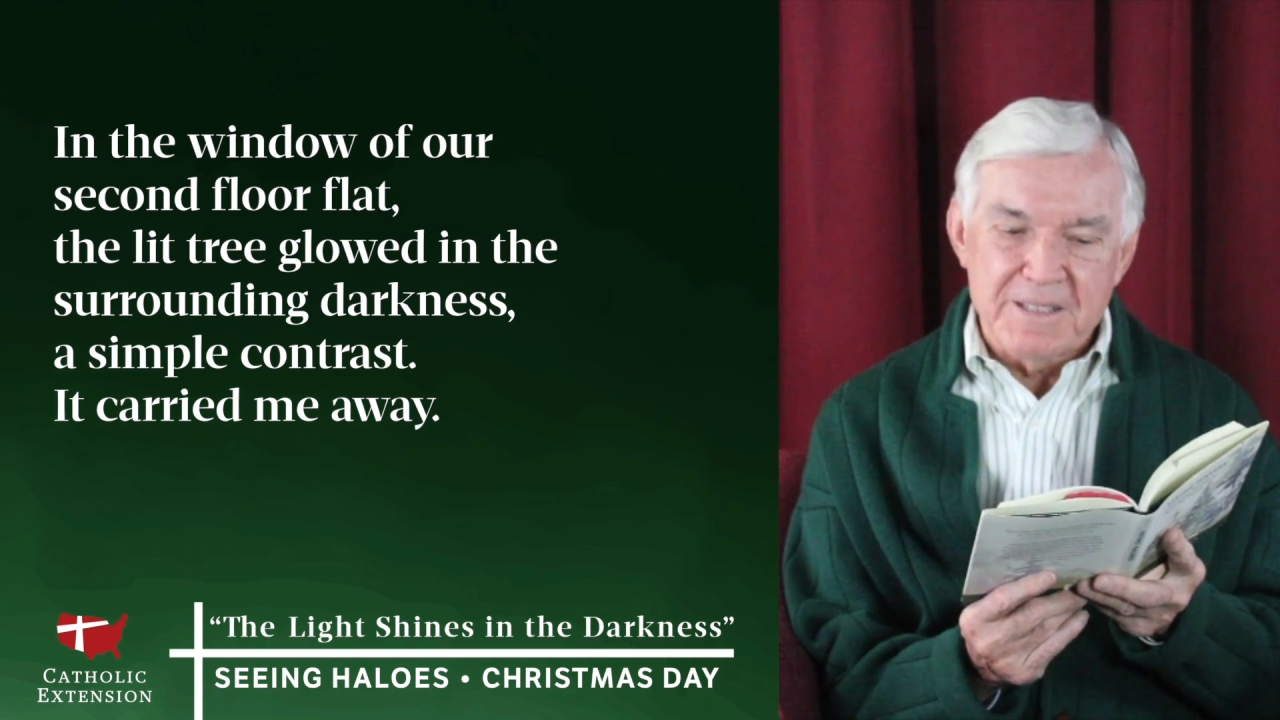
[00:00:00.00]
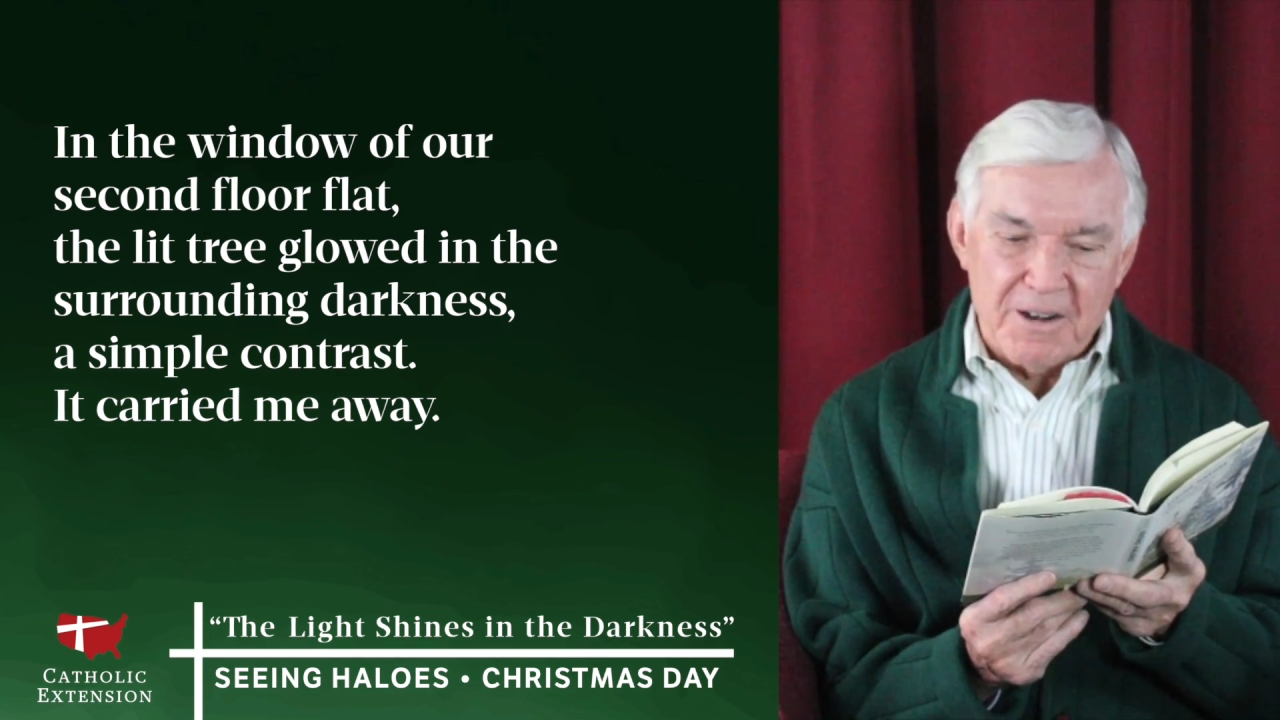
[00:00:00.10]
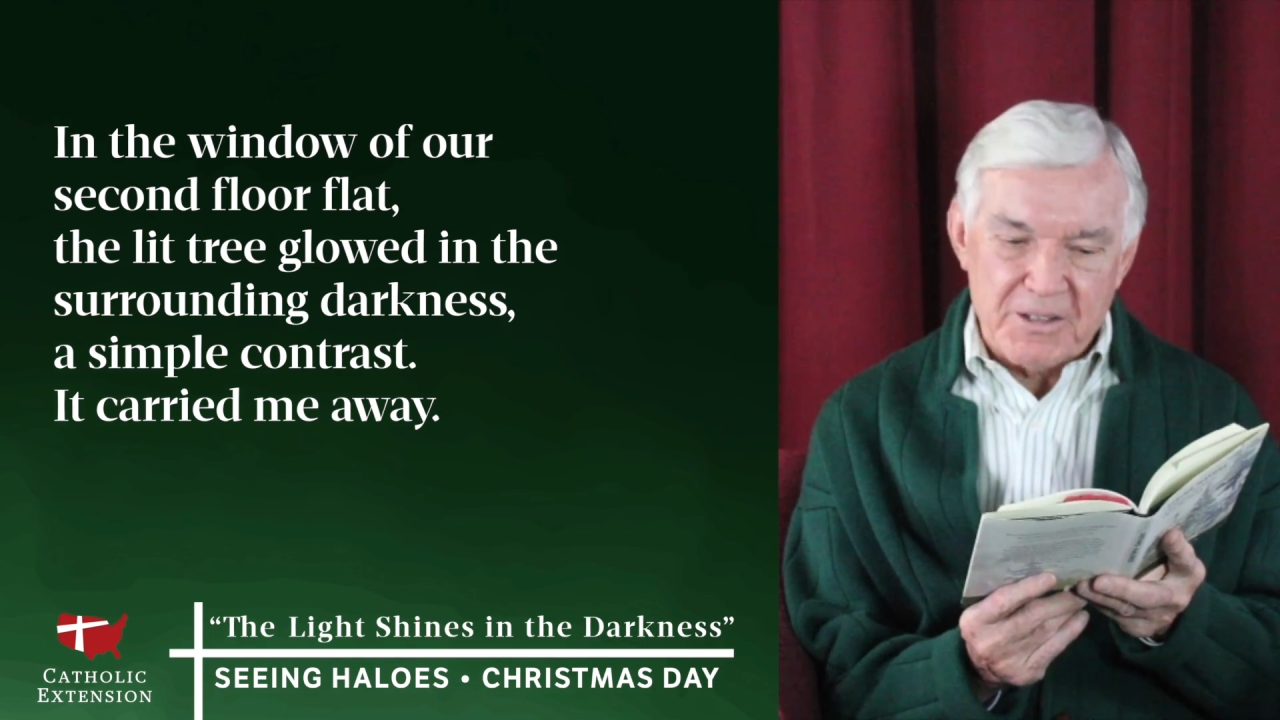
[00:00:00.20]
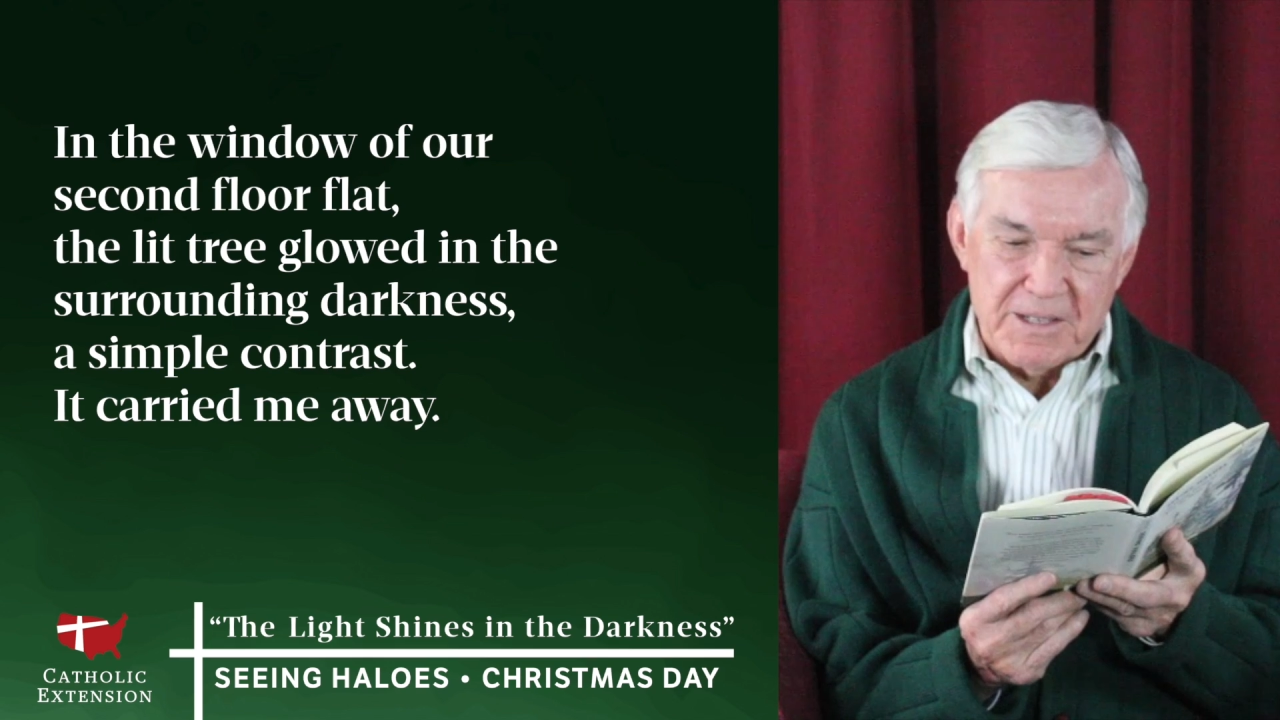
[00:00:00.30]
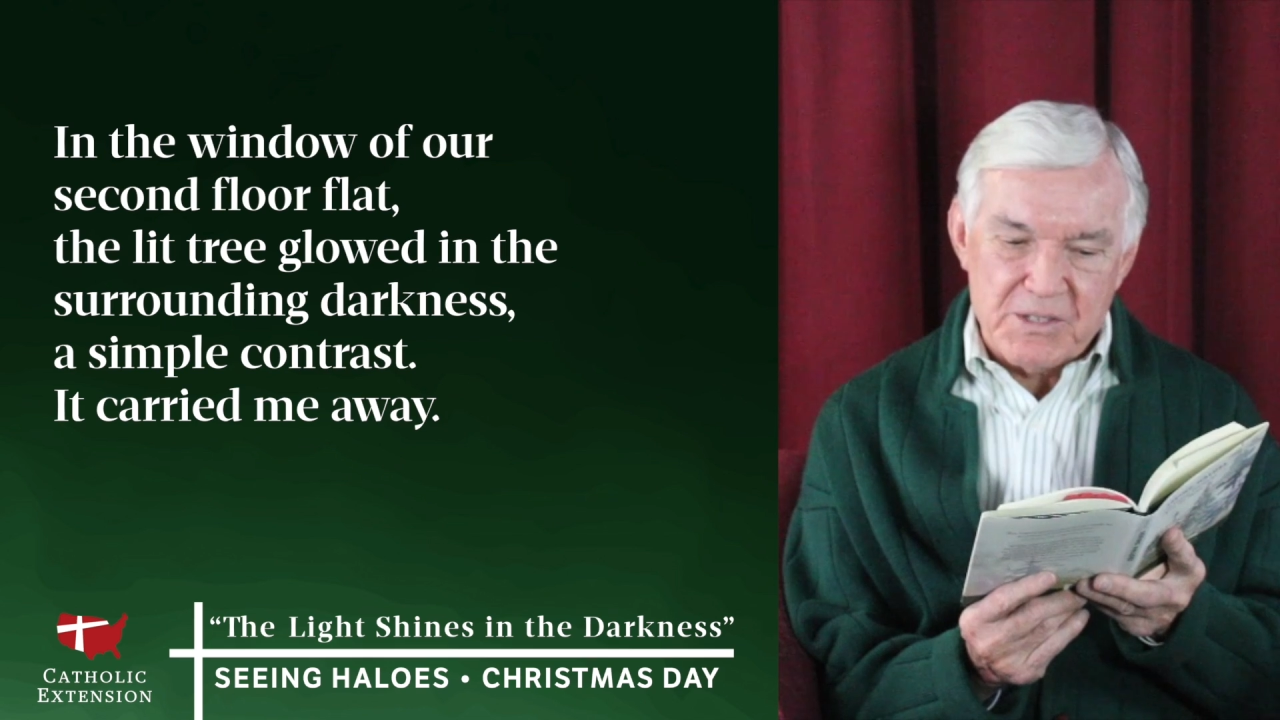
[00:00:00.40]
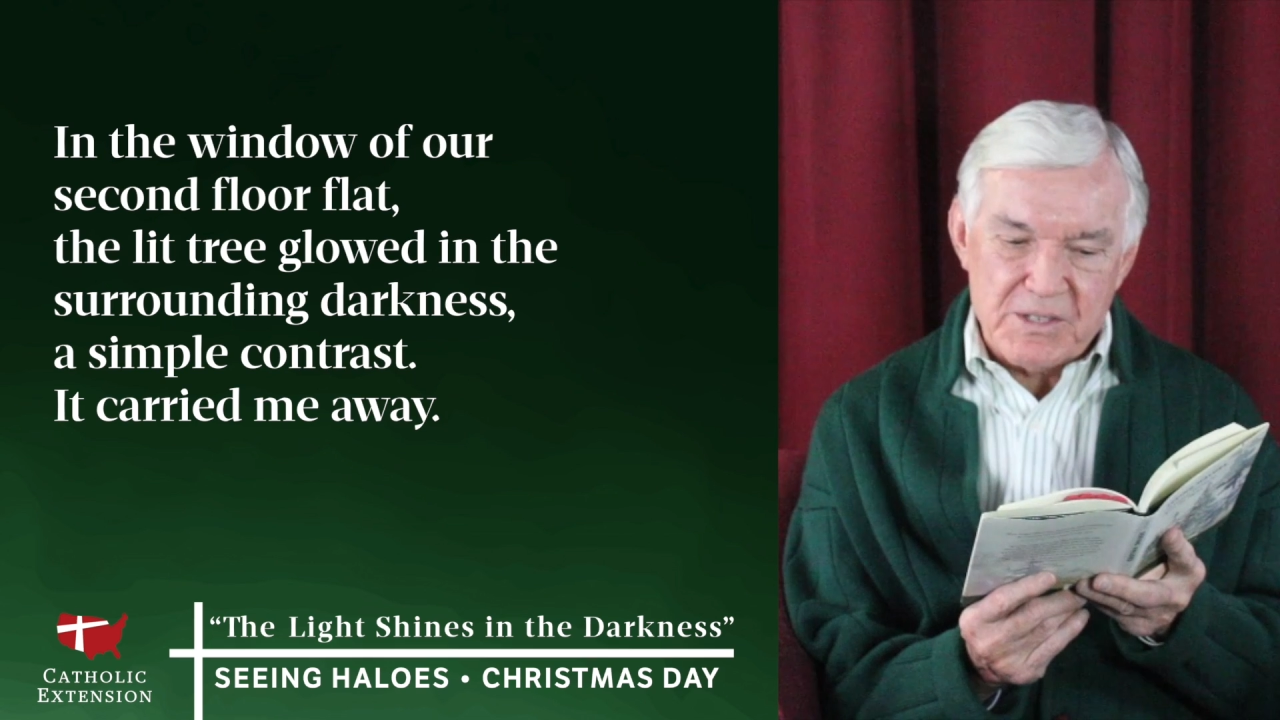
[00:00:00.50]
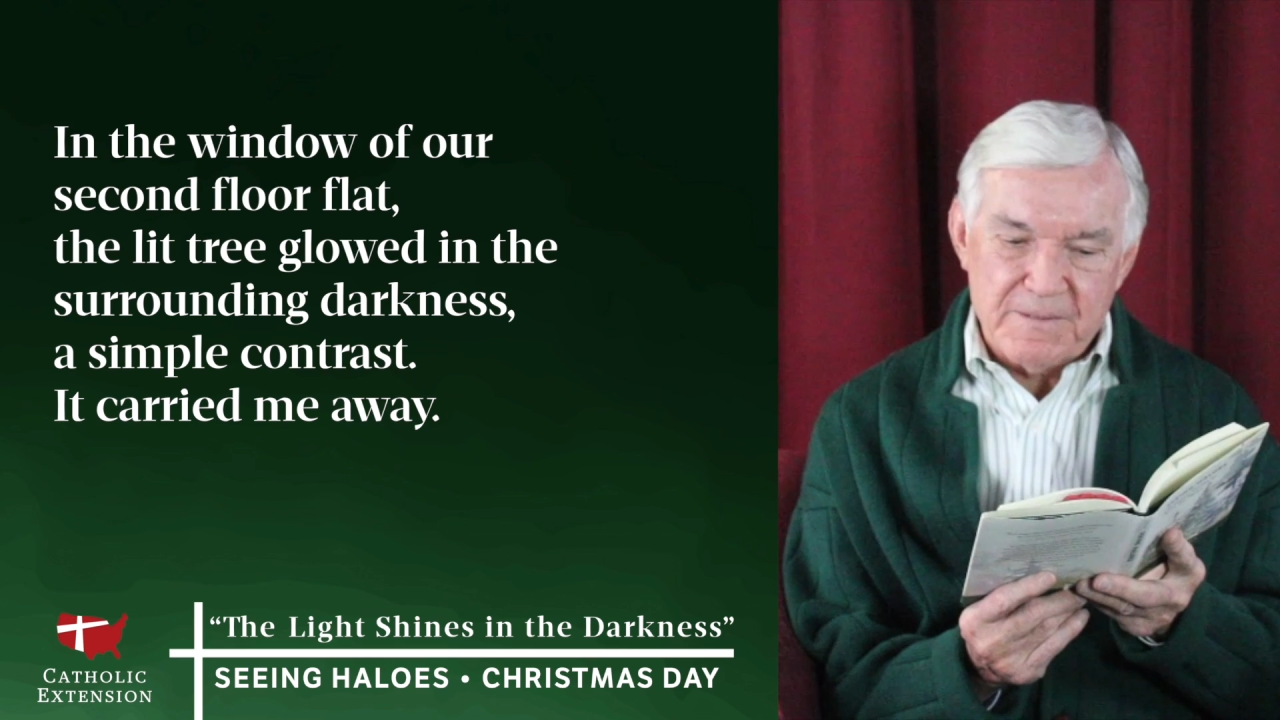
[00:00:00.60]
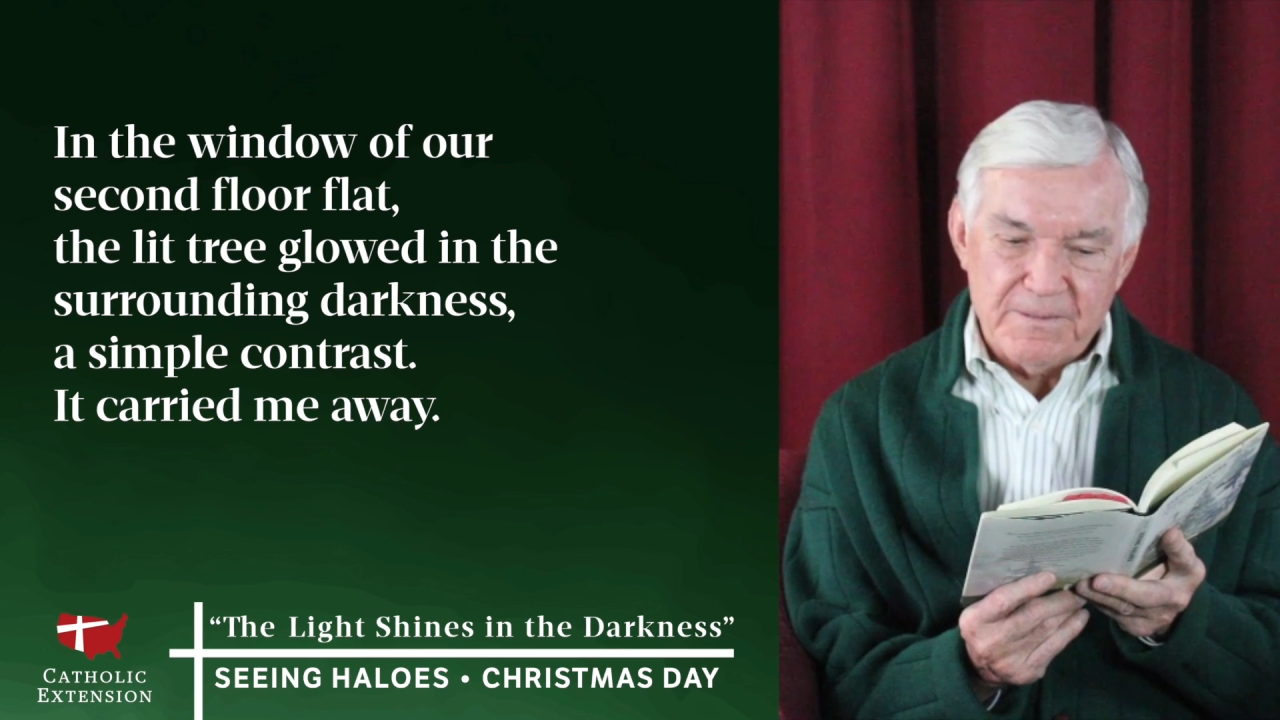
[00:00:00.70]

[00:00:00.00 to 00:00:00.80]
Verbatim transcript: darkness.